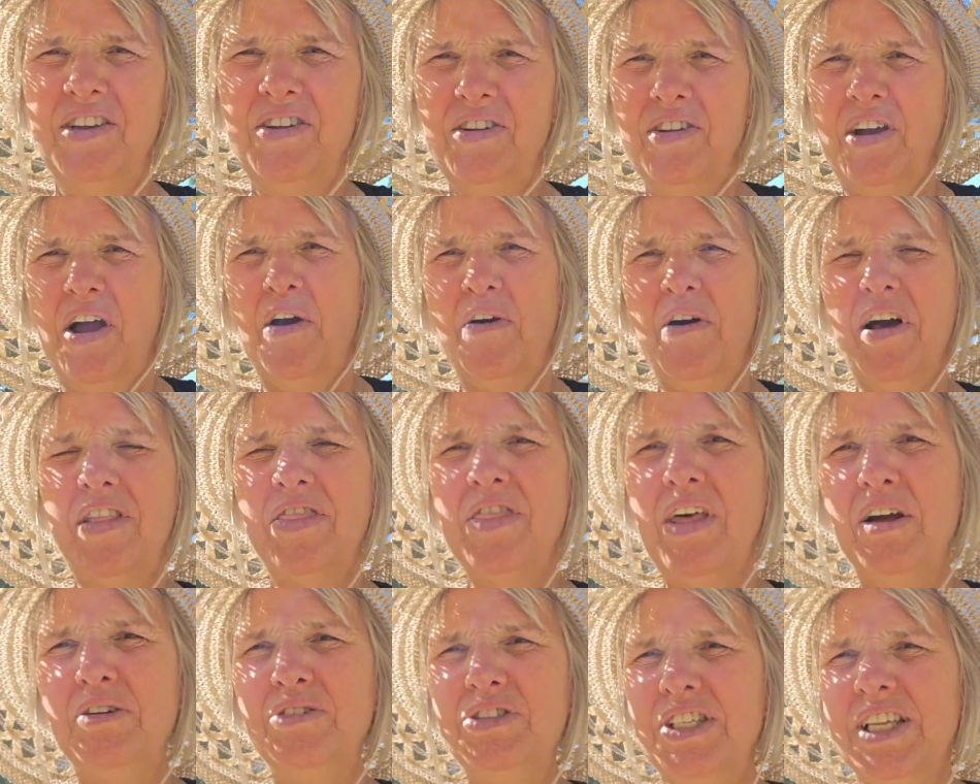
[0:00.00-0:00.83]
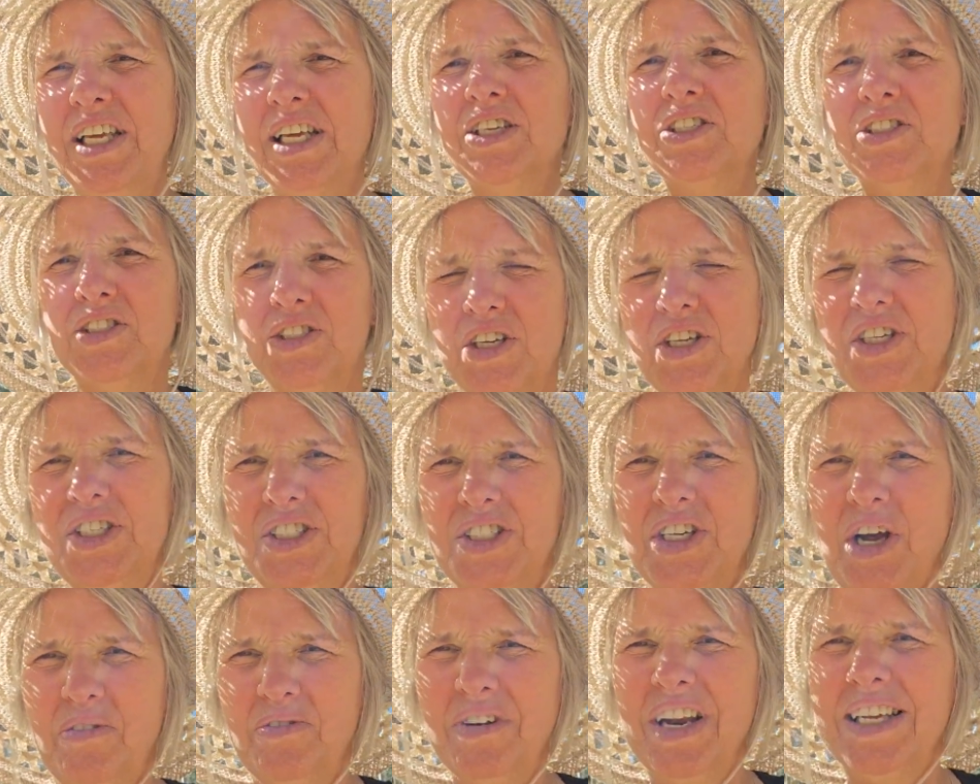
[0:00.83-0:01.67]
you know and those things
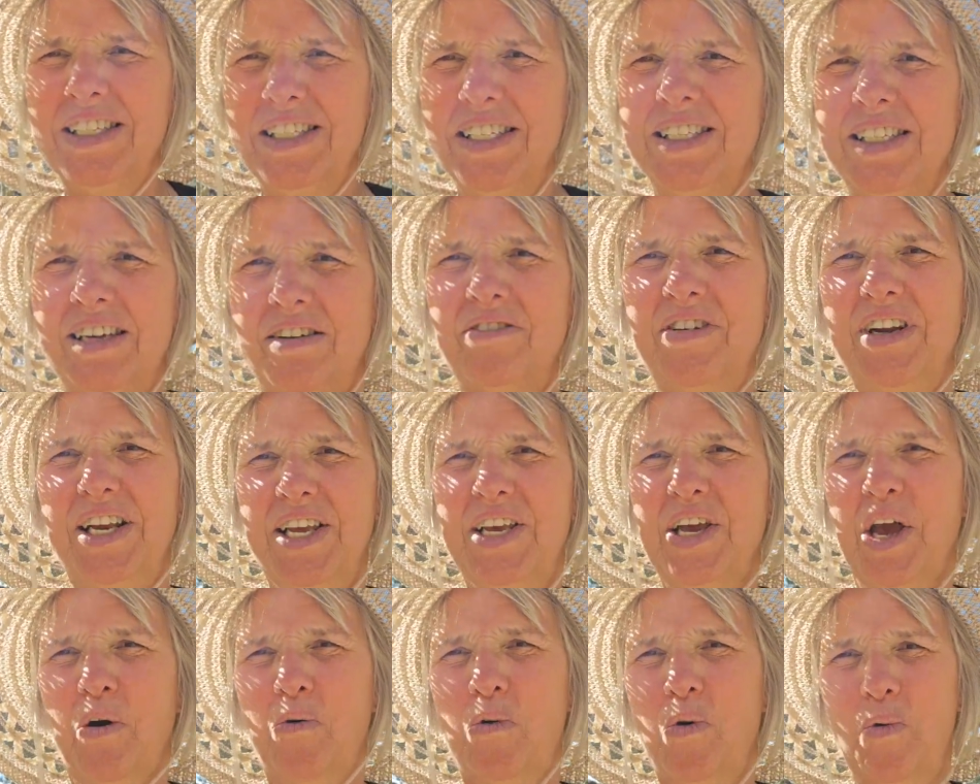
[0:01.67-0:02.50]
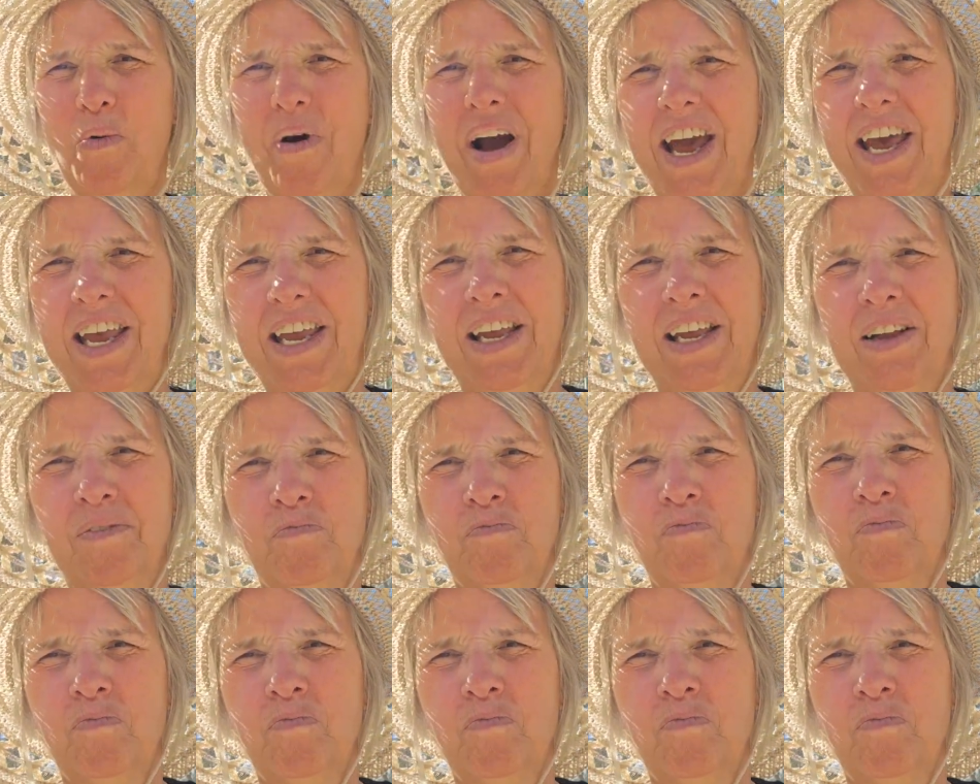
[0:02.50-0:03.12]
don't necessarily go away